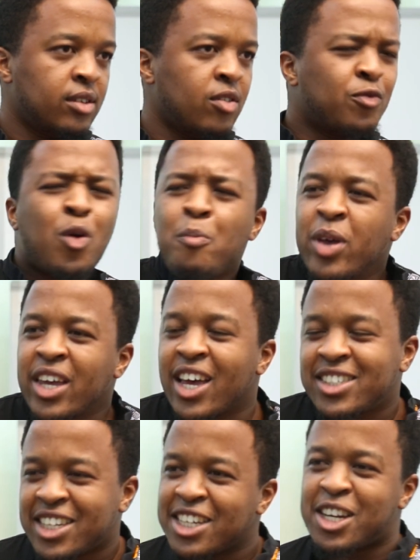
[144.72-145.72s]
From being
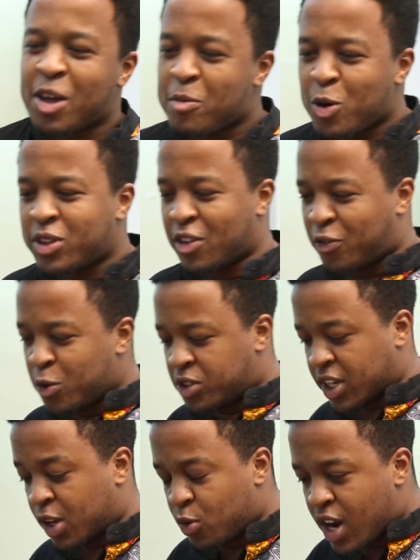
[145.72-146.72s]
excited about the future,
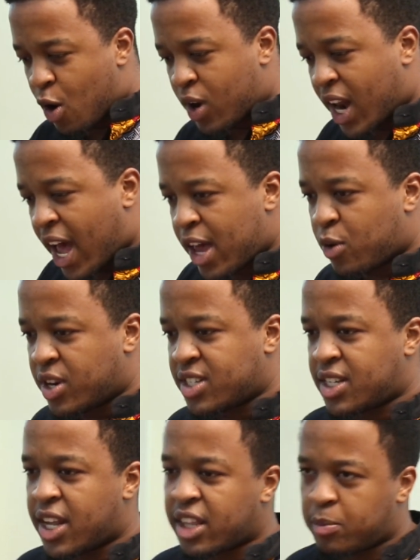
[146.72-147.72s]
he would now lie on his
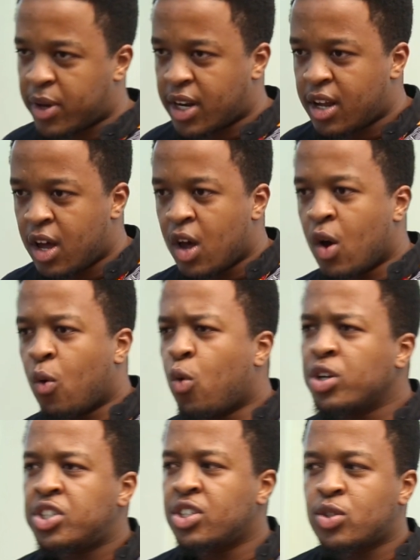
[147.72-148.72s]
deathbed
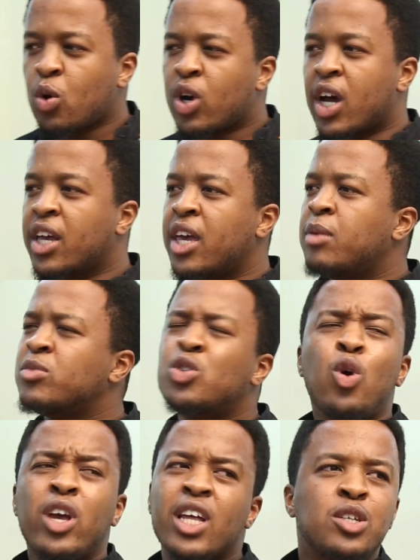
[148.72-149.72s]
watching soccer games,
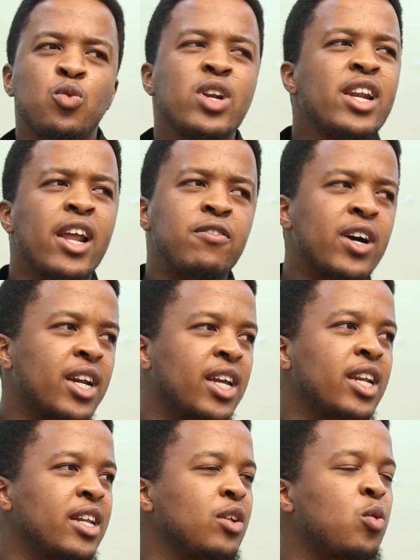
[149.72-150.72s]
knowing that he would never
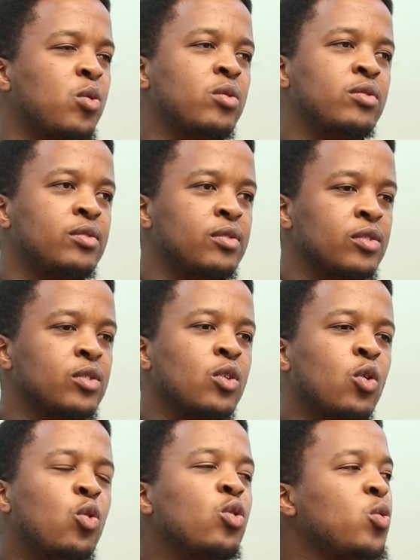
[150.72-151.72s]
really know
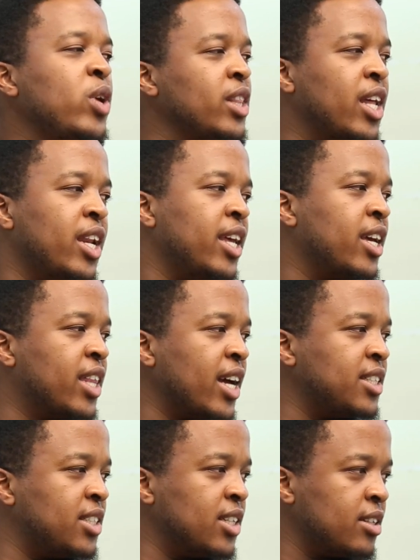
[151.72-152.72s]
who would win the league
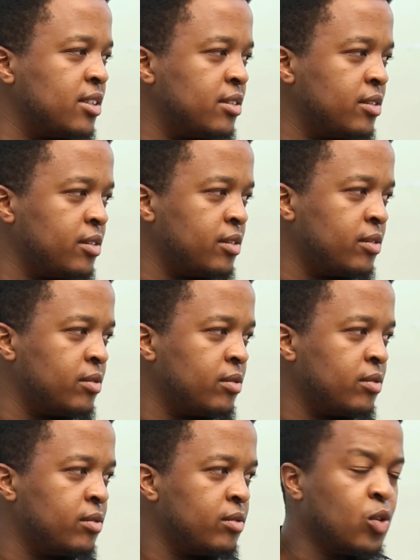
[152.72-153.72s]
that year.
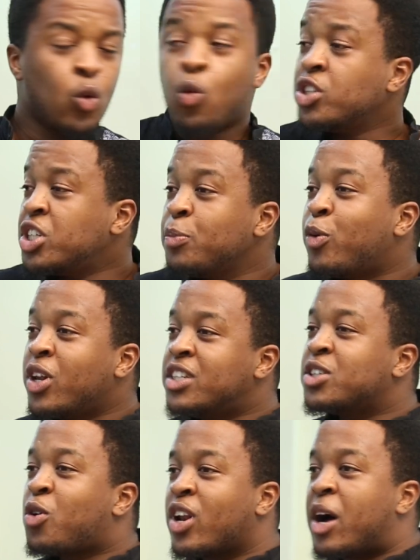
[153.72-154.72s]
Watching
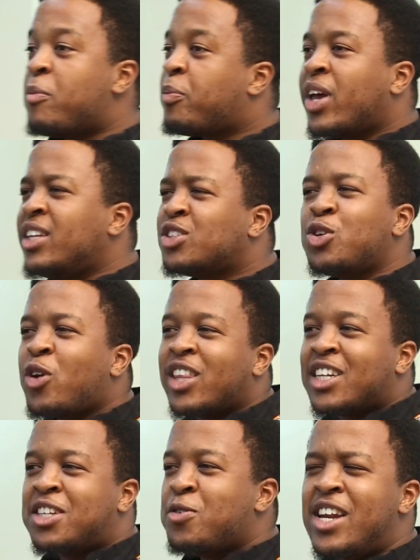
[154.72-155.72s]
political campaigns, knowing
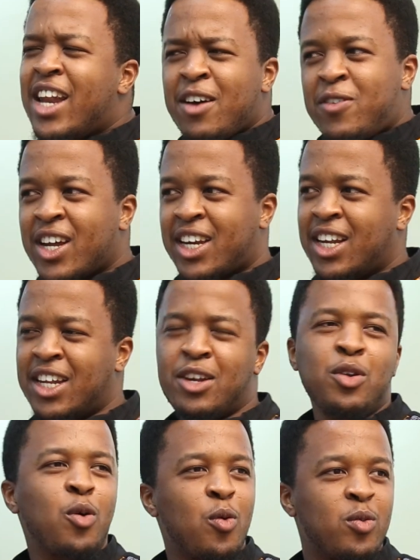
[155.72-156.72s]
that he would never really
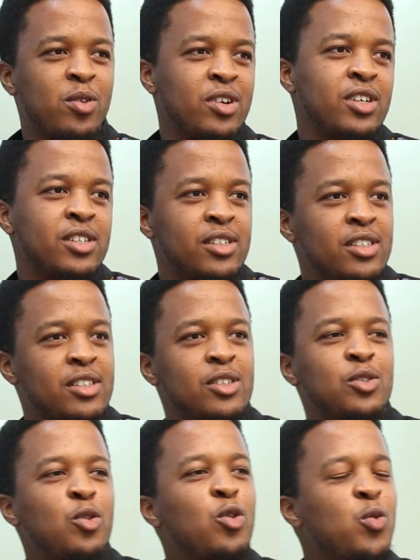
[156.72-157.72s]
know
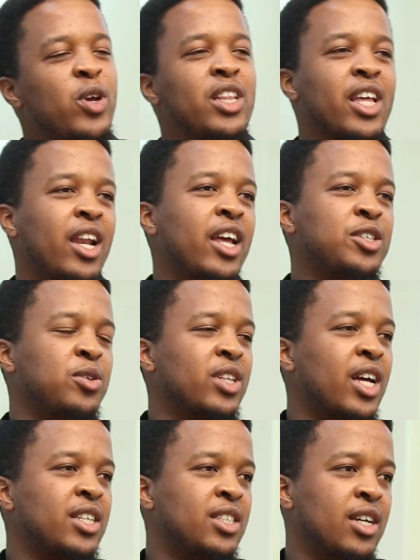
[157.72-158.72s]
who would win the election
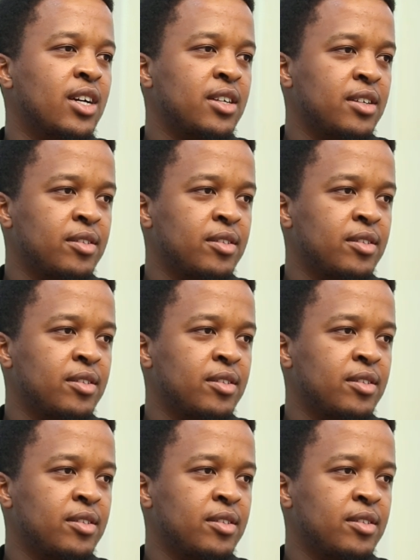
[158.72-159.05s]
that year.